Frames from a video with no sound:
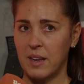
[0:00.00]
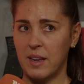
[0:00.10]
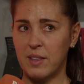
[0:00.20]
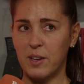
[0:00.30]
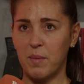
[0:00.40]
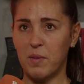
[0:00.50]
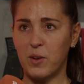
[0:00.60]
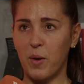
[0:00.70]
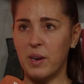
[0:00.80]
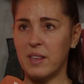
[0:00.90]
In terms of
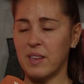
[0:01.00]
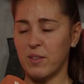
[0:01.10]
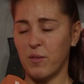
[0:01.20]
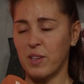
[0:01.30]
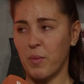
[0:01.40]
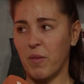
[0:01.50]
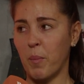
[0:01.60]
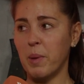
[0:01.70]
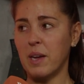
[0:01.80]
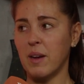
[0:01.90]
going into this, obviously we have a
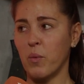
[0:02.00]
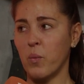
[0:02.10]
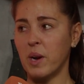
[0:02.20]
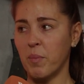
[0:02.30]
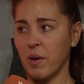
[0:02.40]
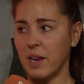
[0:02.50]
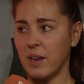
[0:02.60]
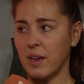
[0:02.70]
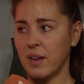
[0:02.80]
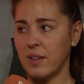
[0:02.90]
big winter break.